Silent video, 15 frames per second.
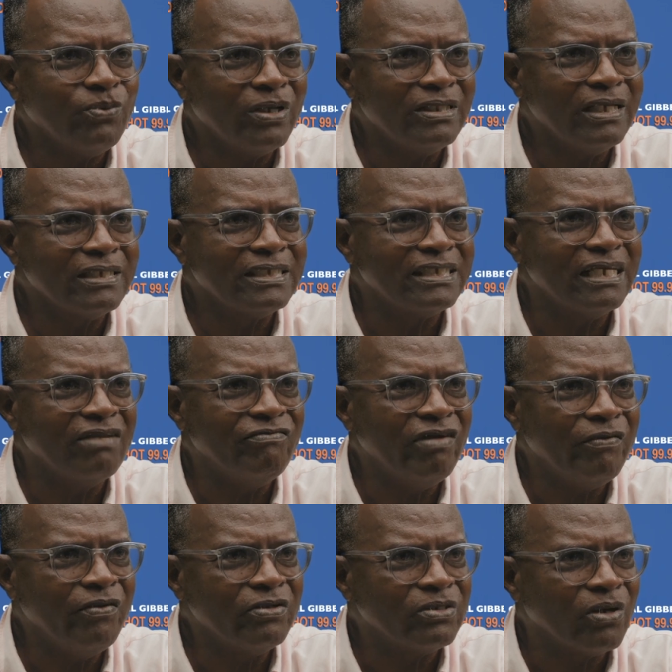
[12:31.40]

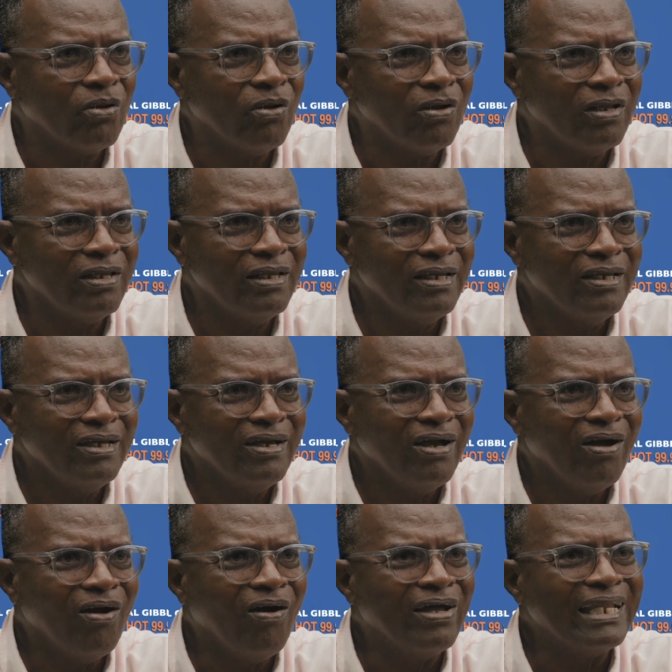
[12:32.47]
Silverius called
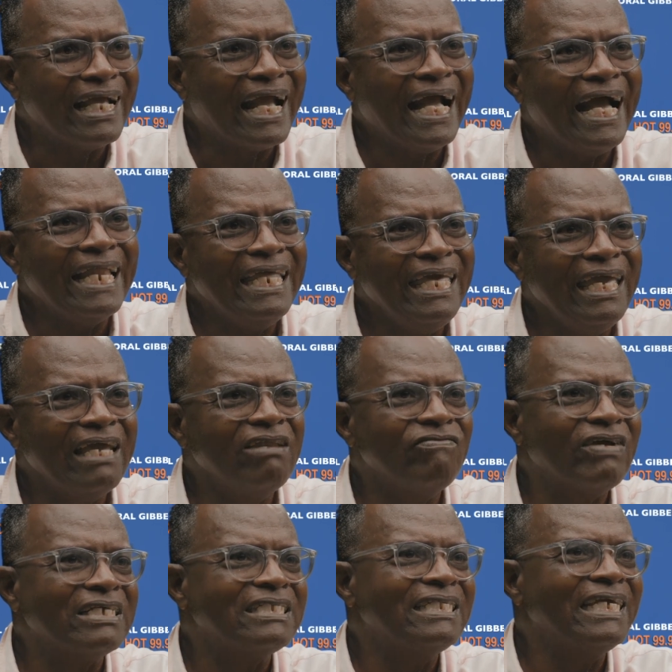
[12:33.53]
uncanny
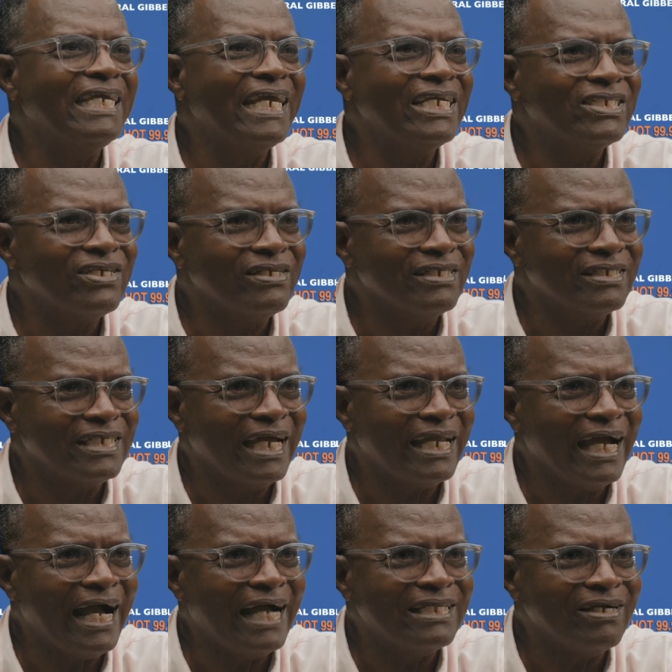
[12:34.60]
investigations. She had an
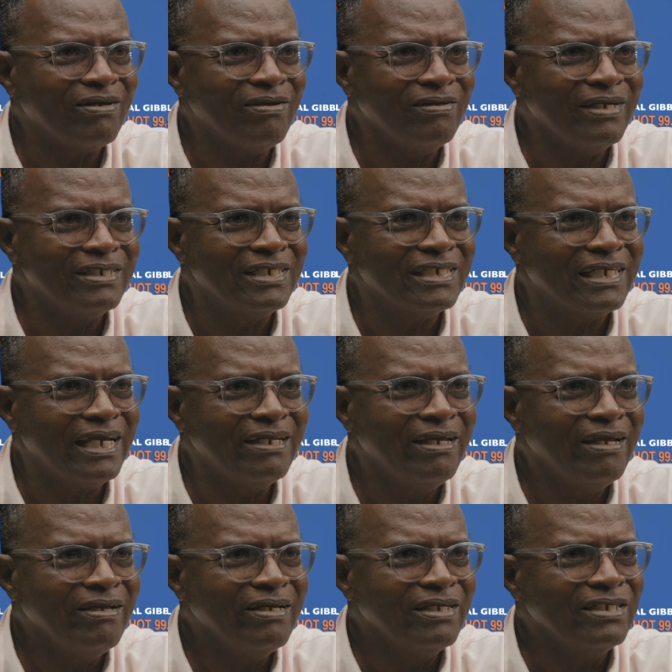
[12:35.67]
article and she said,
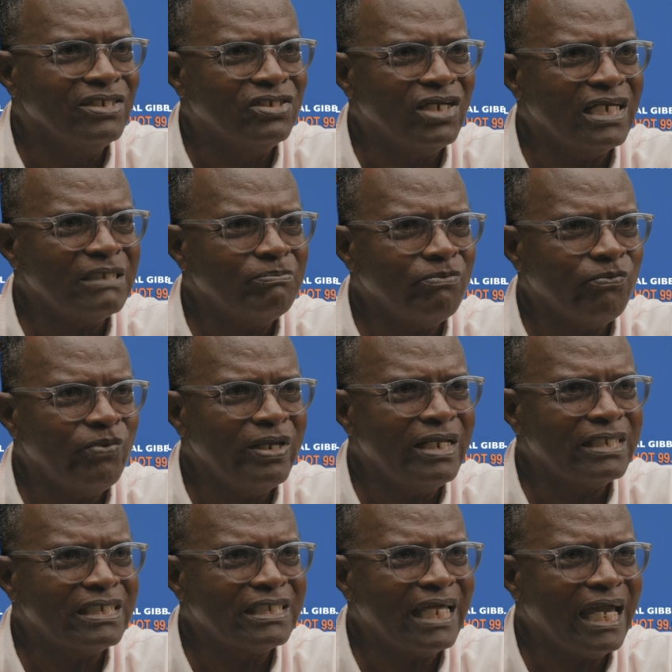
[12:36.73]
just when
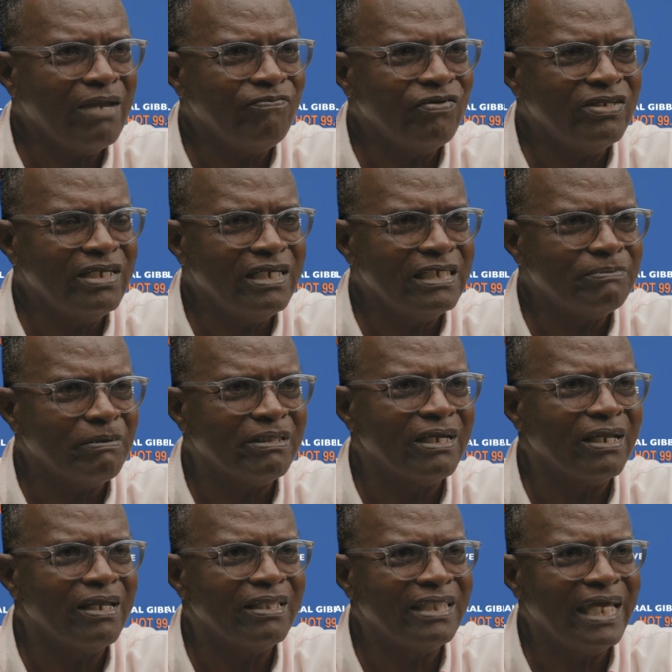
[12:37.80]
it's time for these
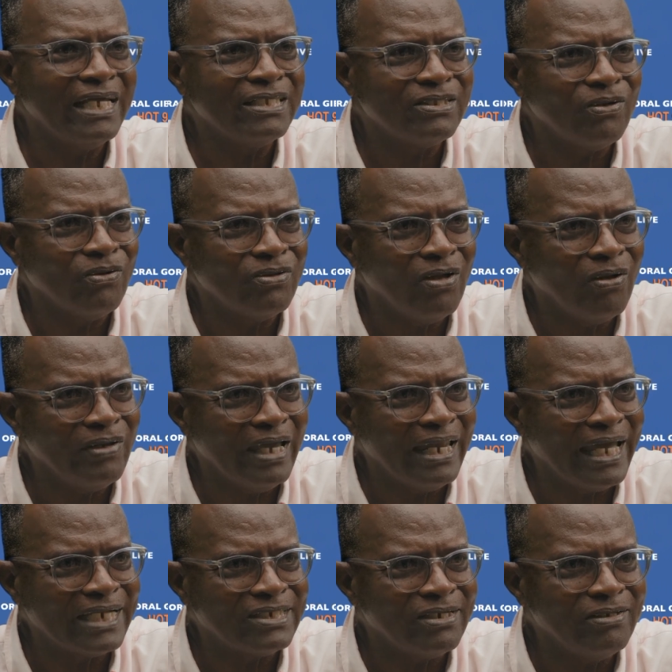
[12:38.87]
particular things to go down
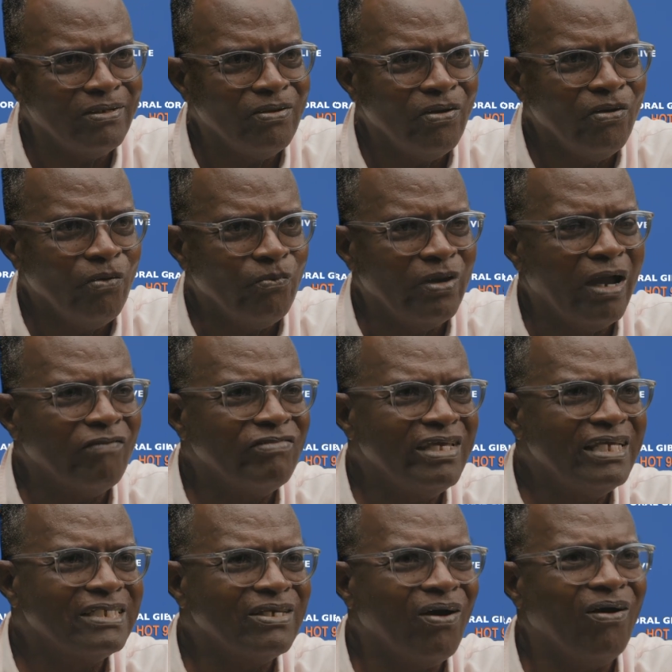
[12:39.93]
election, we have
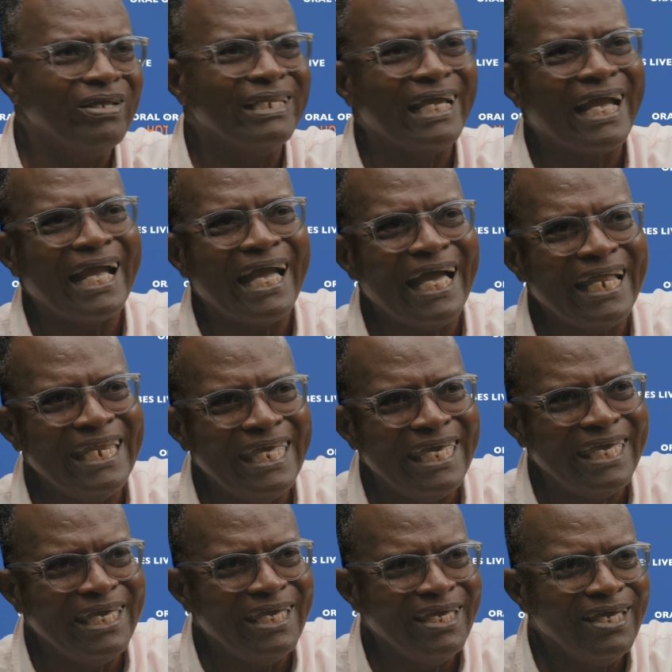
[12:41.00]
these uncanny
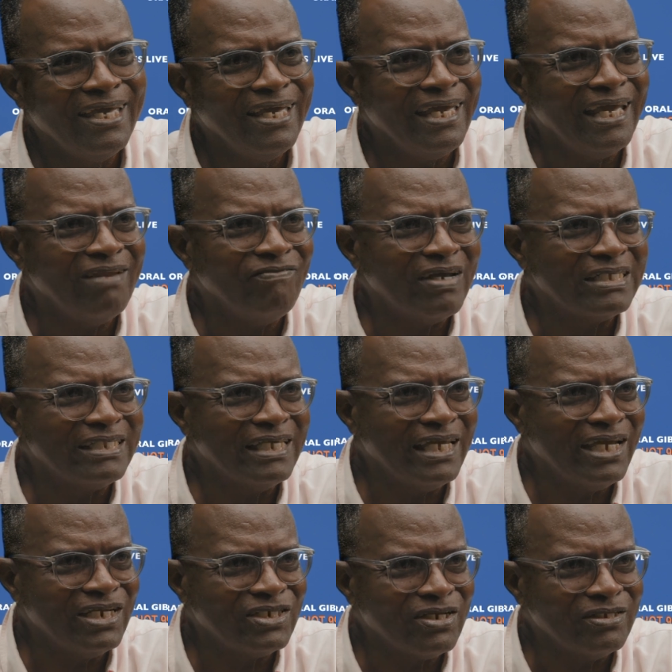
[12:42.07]

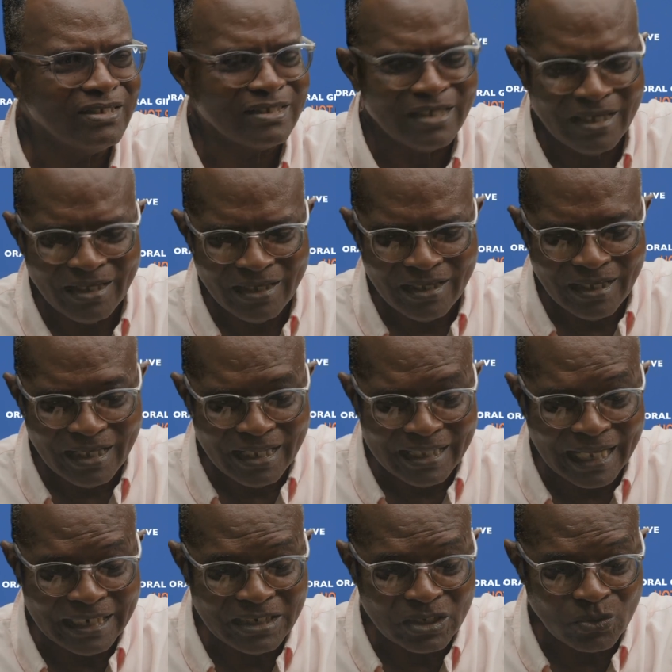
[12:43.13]
investigations.
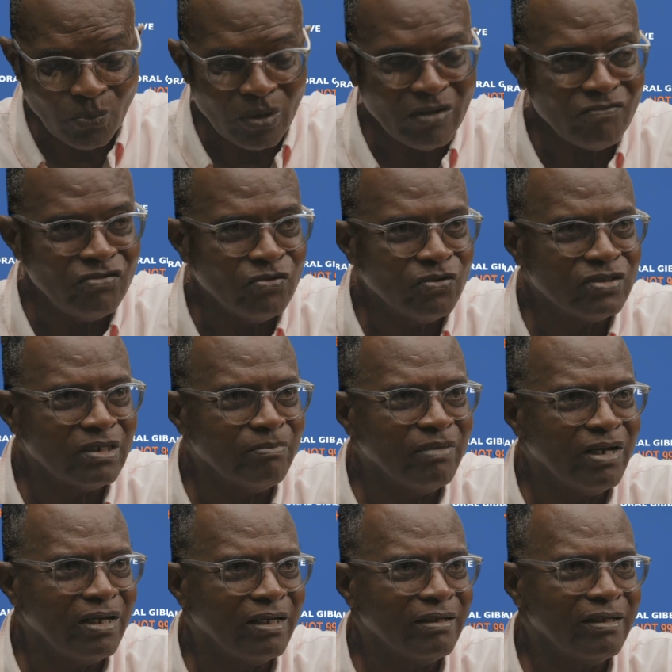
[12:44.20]
That is one of those,
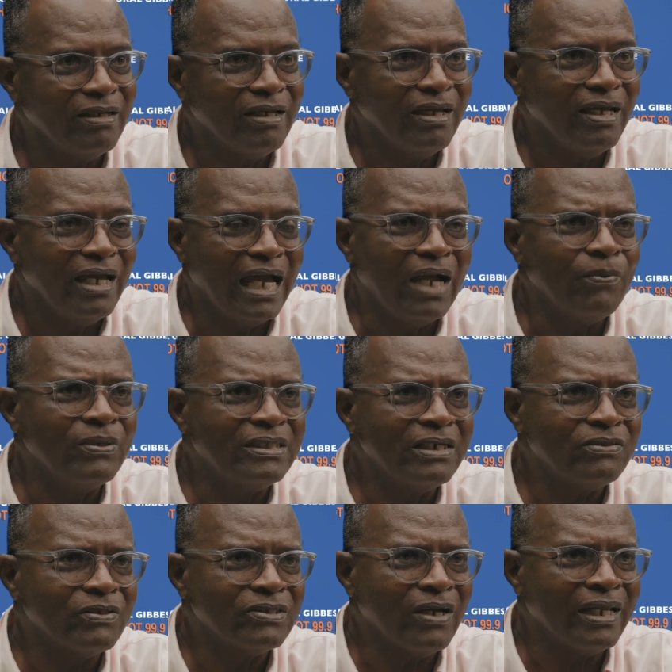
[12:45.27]
I won't say it
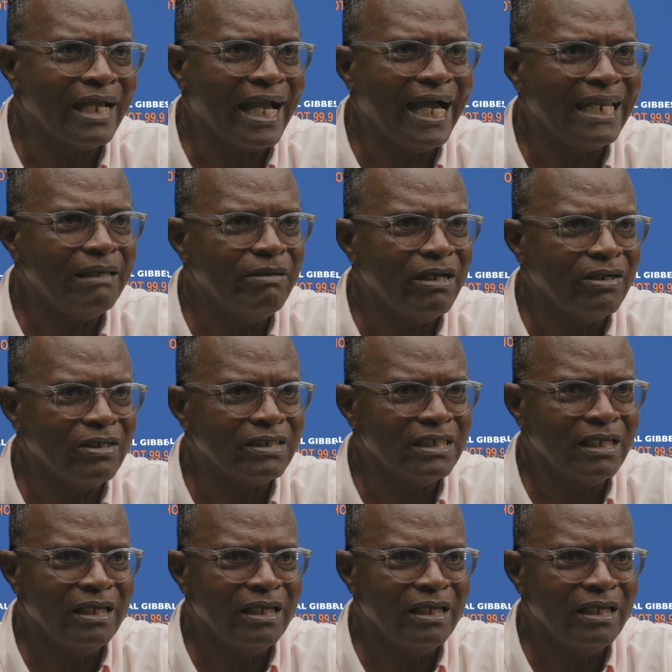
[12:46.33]
was uncanny because